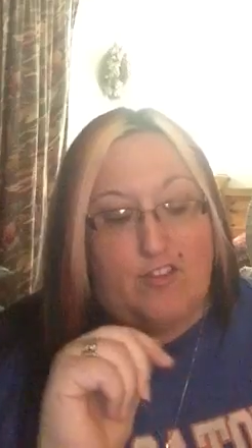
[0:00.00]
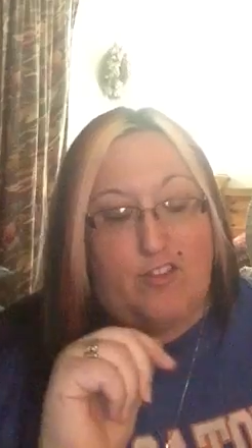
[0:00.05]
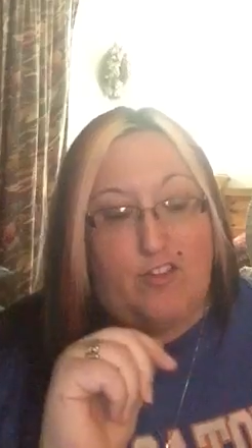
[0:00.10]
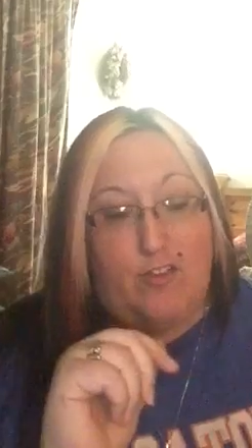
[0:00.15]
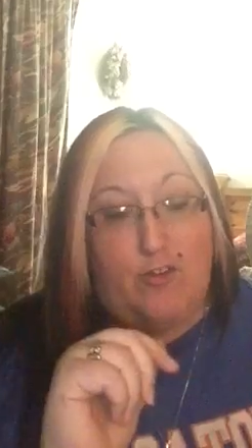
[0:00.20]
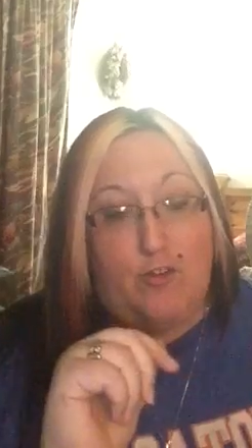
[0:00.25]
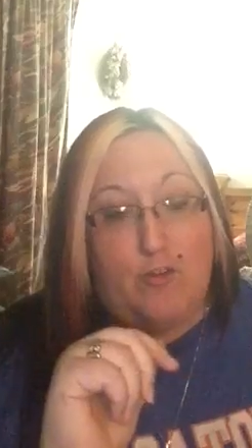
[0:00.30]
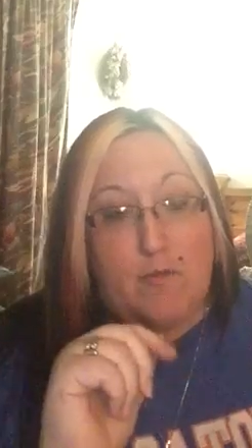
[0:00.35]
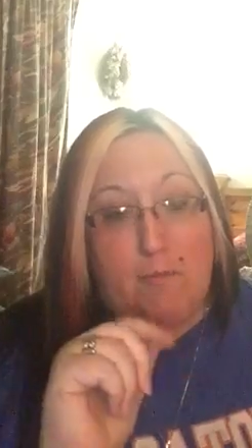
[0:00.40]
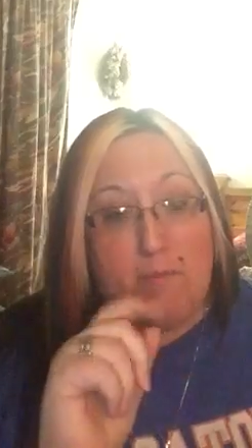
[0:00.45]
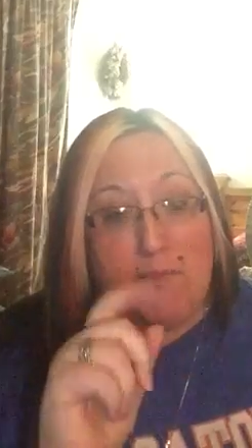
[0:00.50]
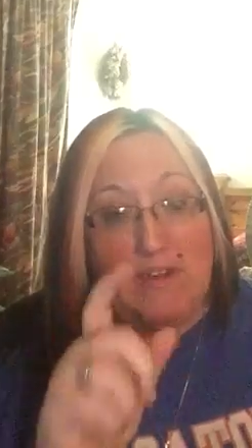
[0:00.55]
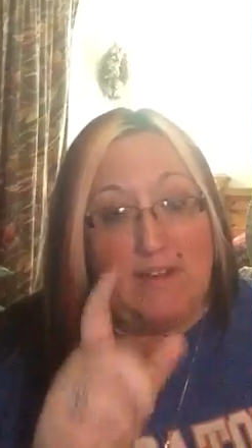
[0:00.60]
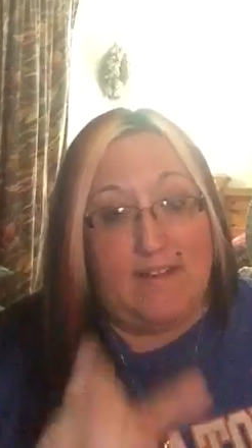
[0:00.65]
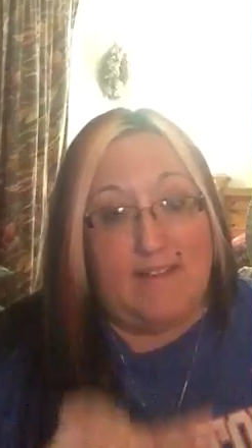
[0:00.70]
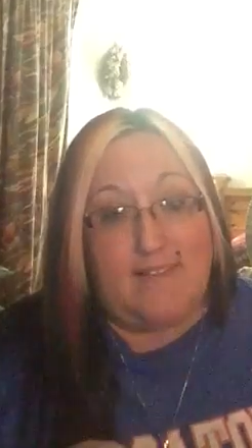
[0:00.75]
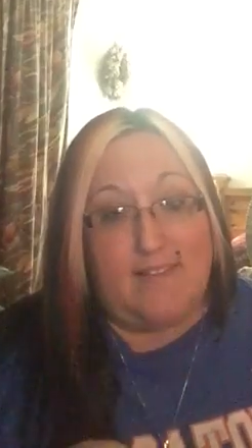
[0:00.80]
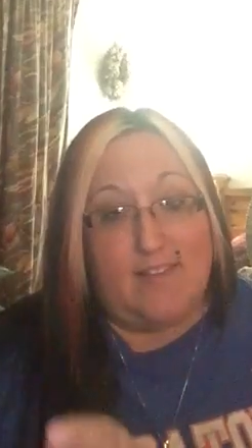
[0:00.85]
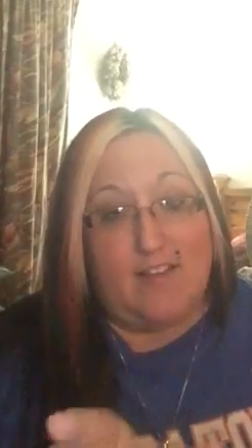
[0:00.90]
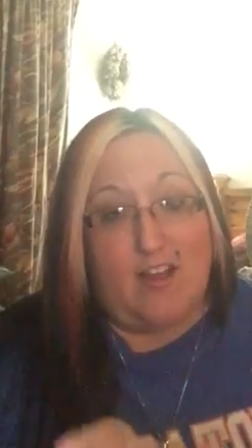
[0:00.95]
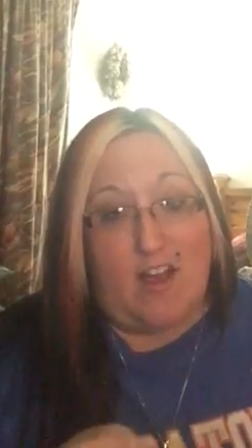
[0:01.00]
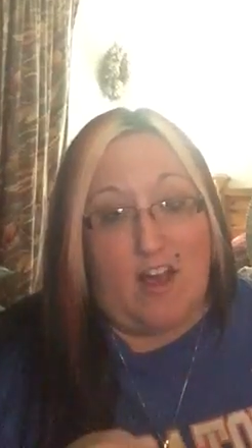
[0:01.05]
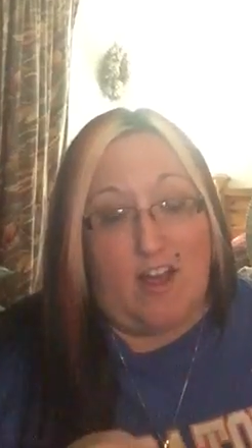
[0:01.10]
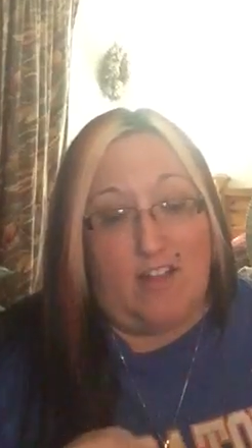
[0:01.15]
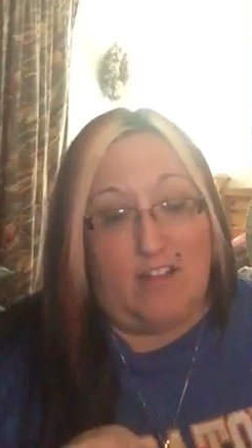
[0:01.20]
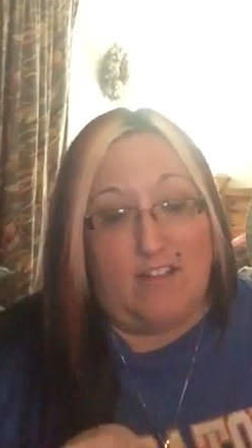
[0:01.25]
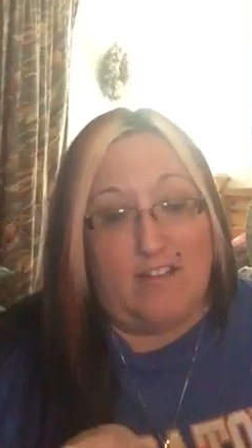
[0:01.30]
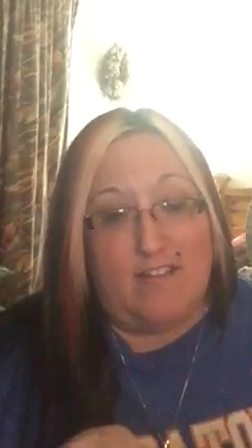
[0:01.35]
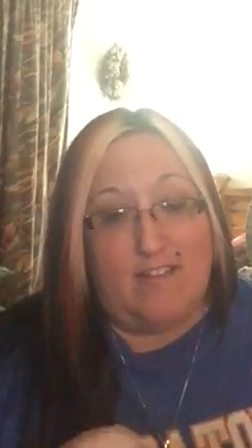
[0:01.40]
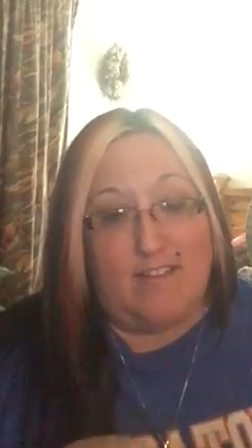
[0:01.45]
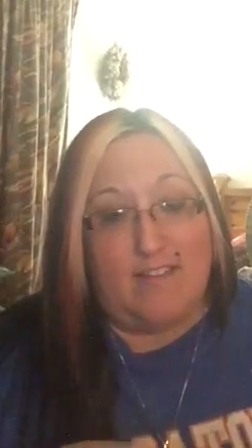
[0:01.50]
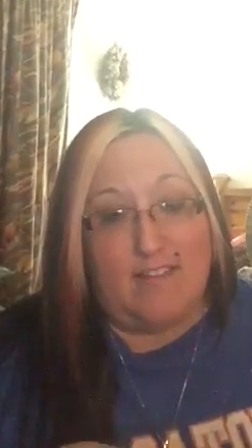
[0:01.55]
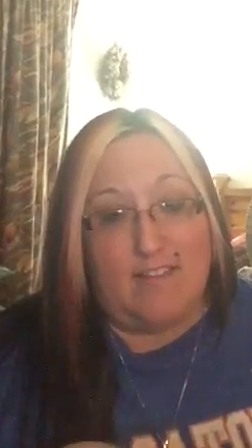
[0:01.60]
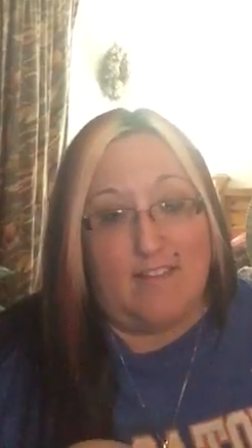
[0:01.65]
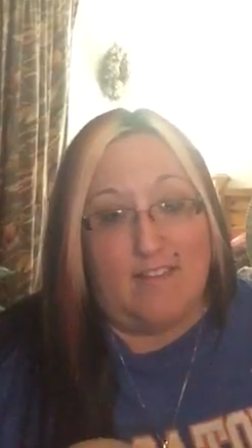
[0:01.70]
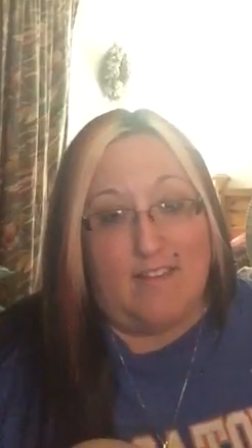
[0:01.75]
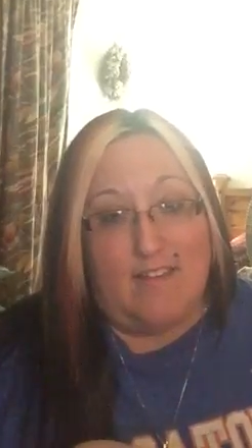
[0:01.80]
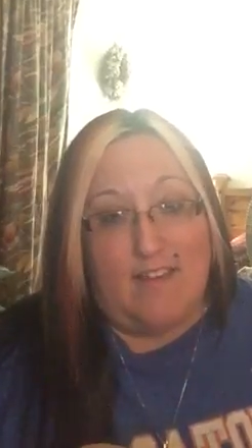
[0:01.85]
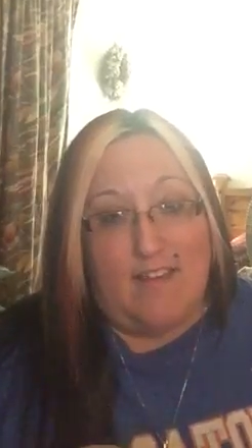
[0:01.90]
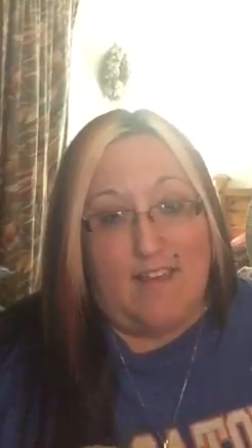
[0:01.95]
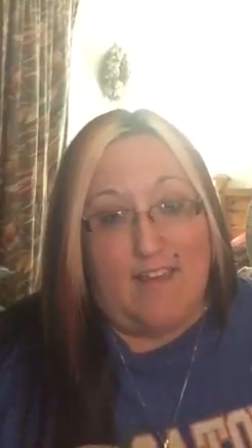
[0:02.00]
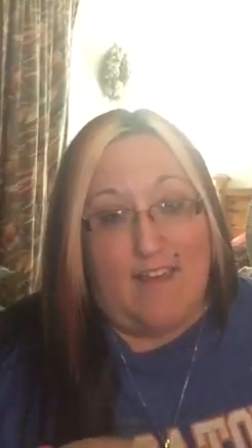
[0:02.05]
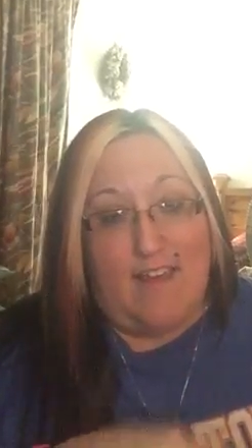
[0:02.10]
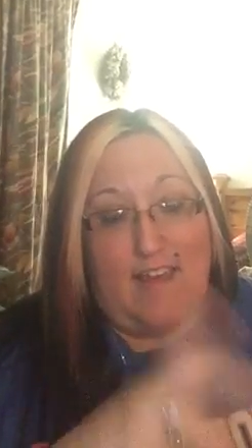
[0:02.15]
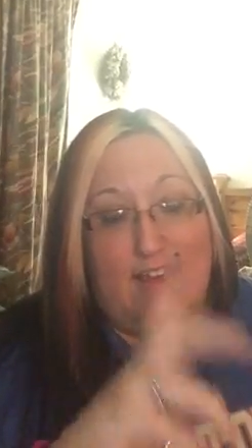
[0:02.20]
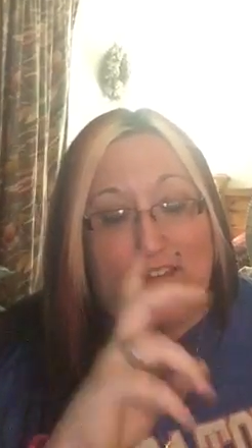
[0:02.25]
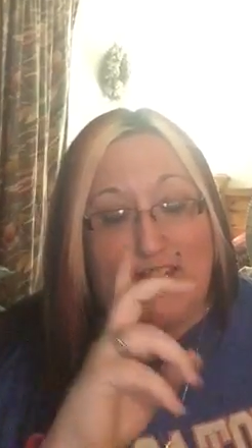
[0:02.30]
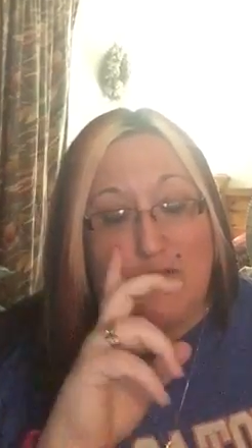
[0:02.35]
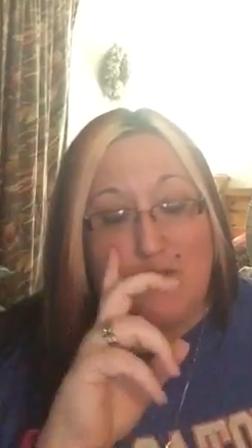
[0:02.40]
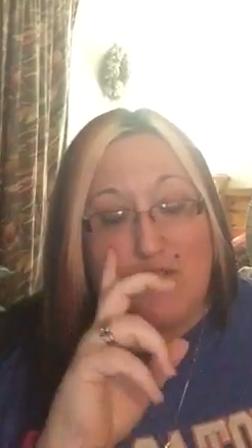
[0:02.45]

to Melissa Collins and